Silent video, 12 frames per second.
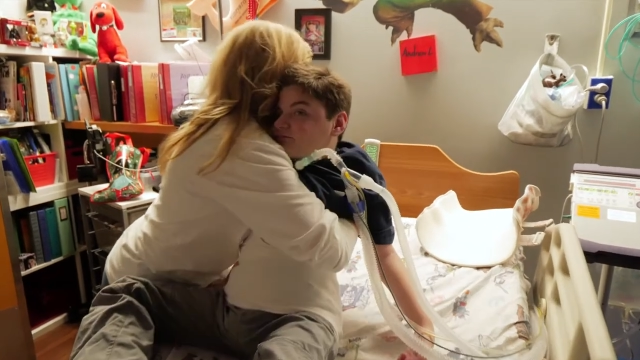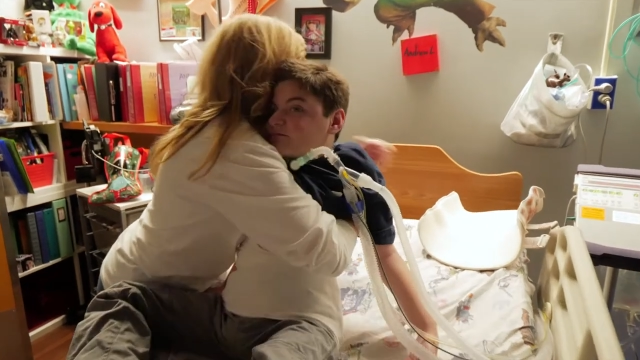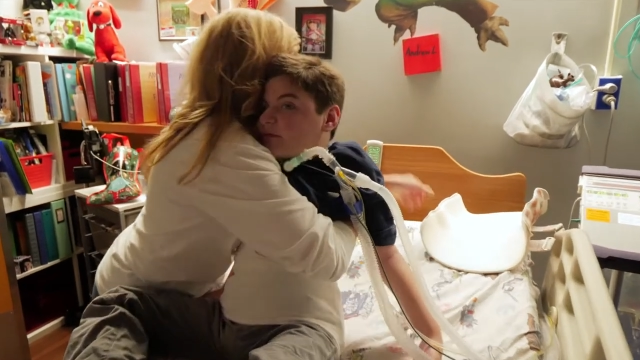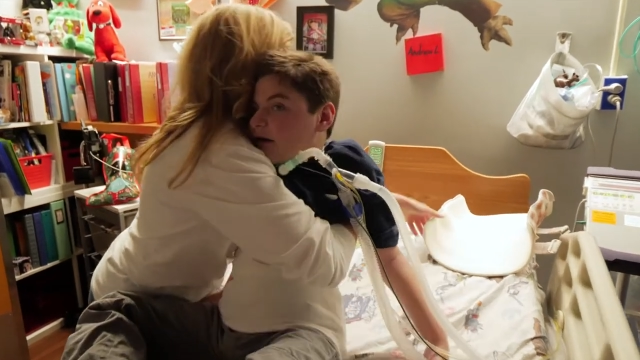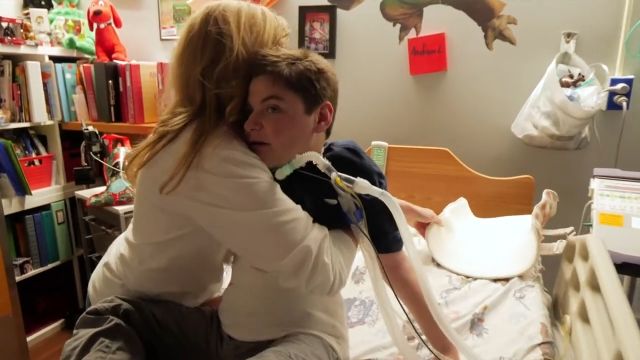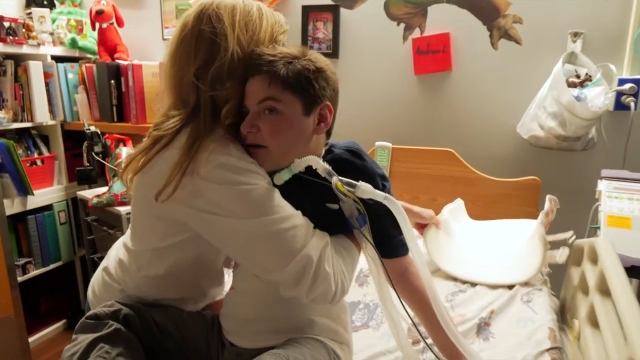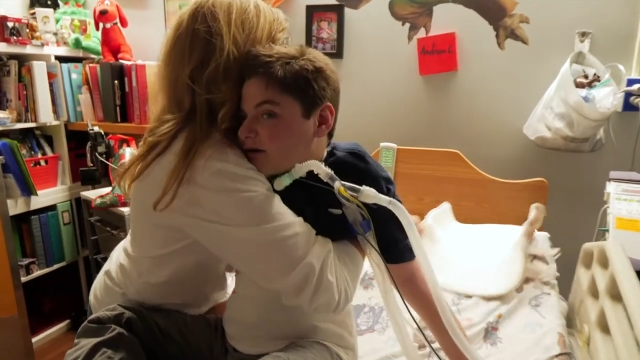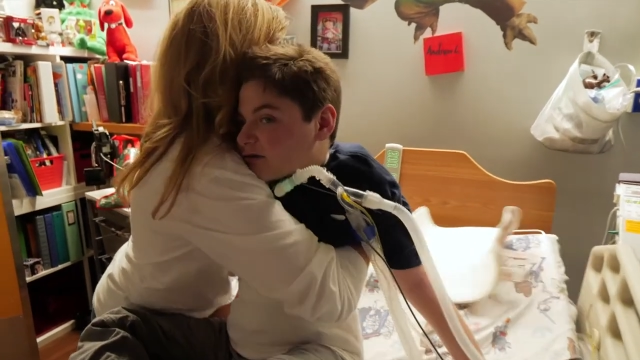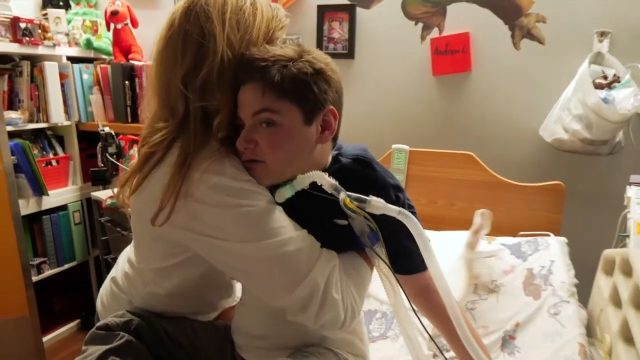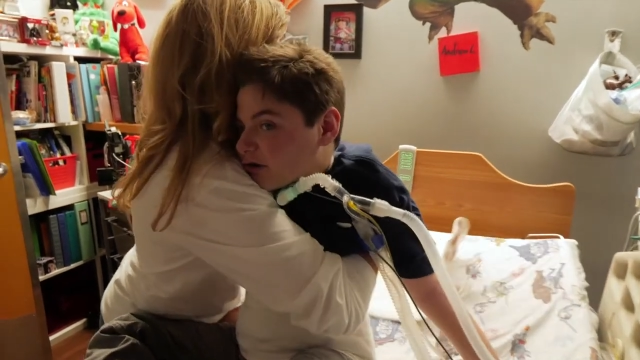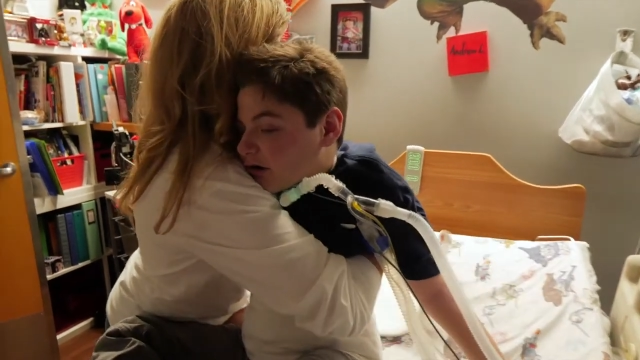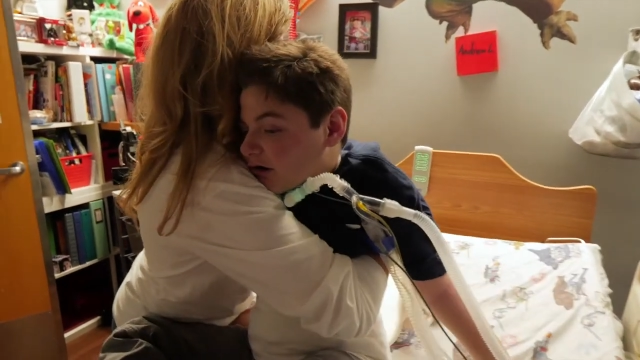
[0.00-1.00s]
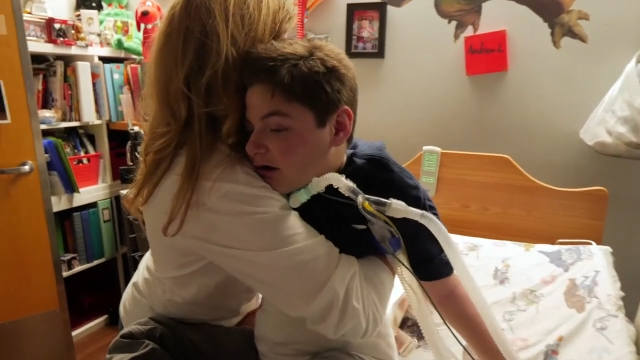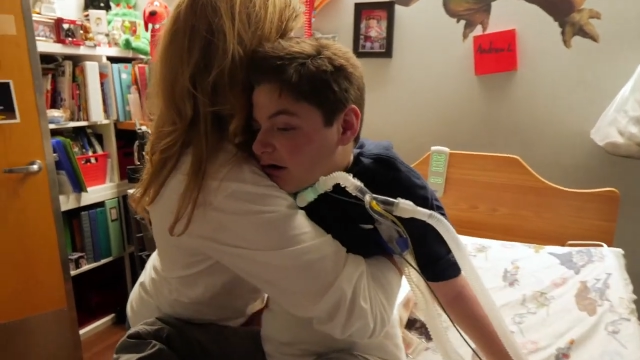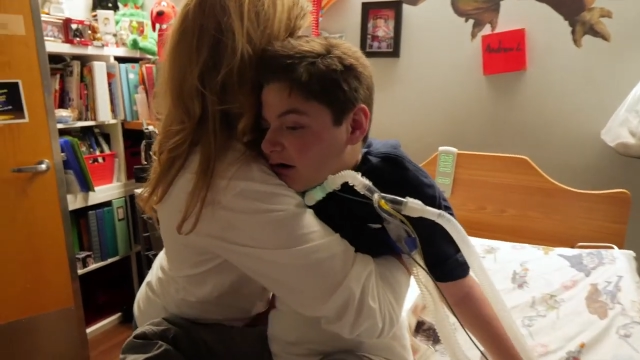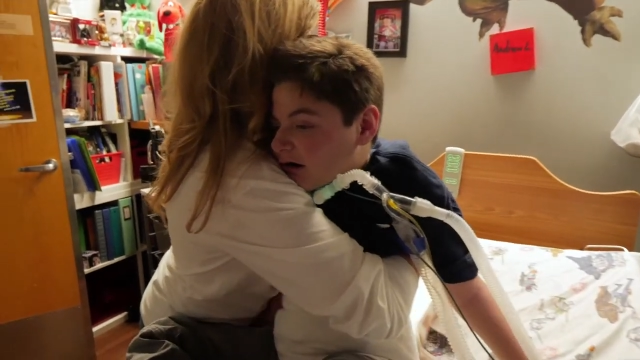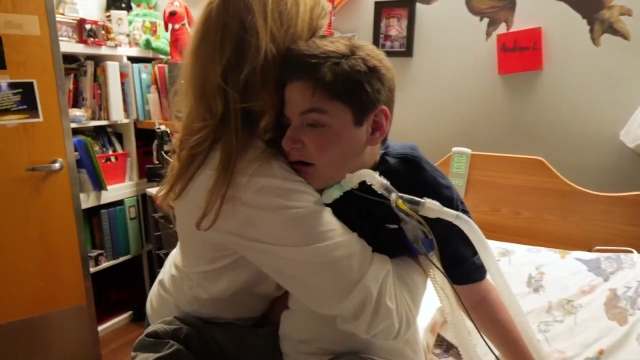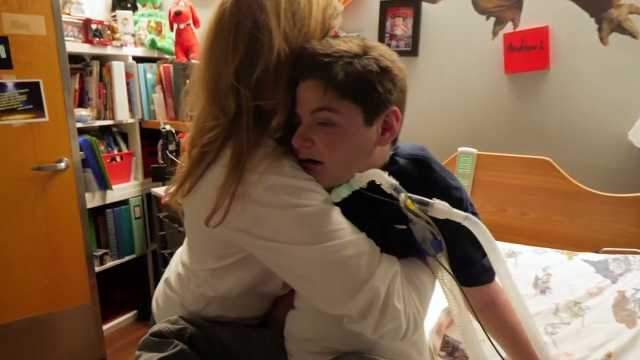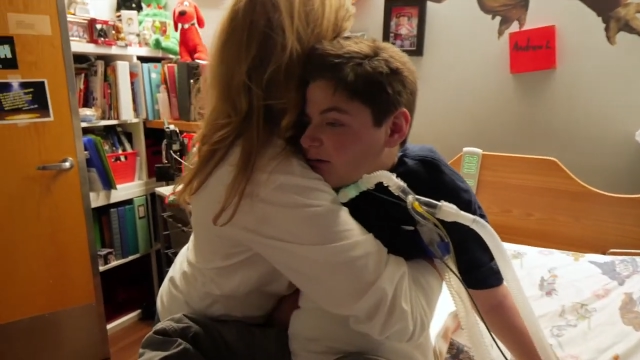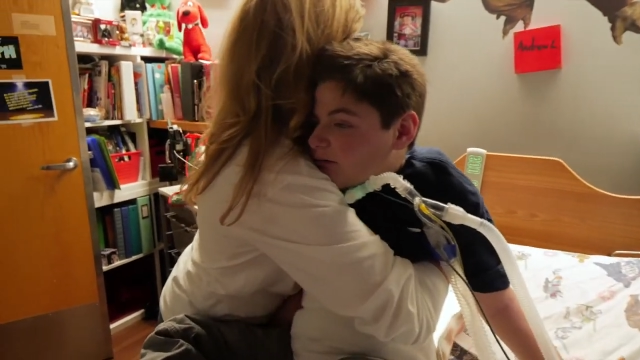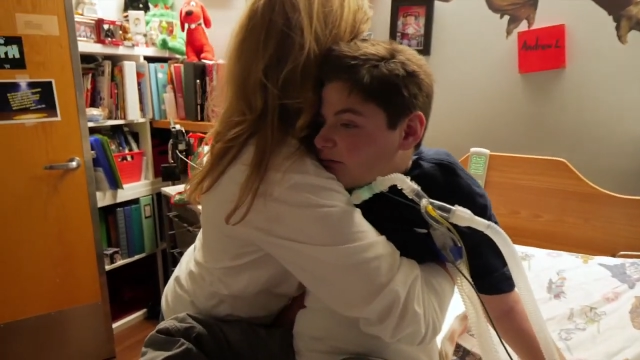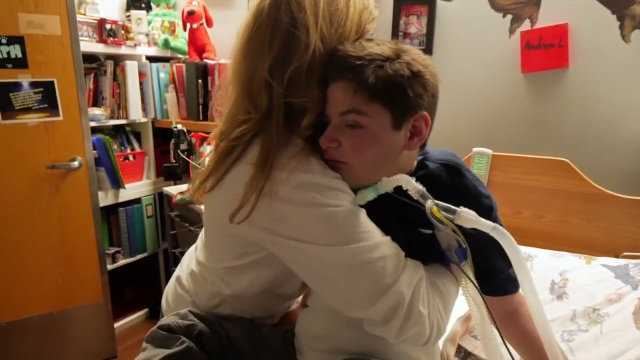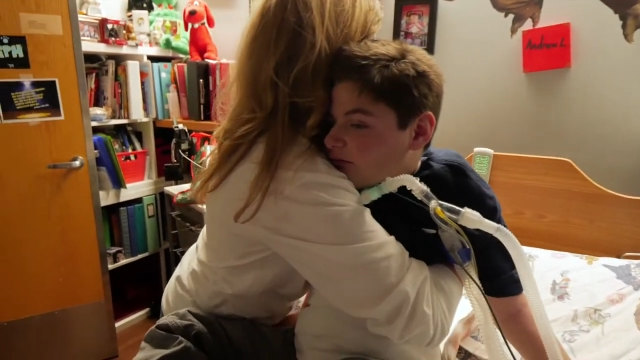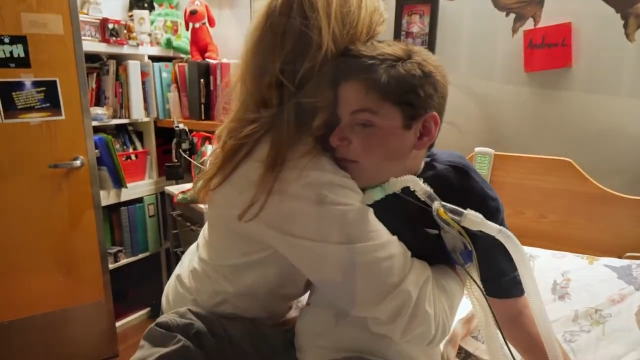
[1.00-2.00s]
It's good to move your muscles
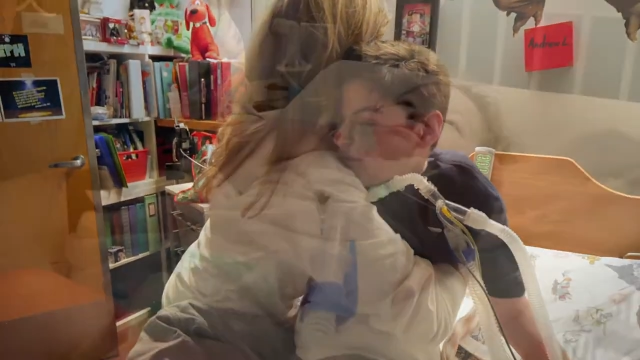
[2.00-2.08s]
around,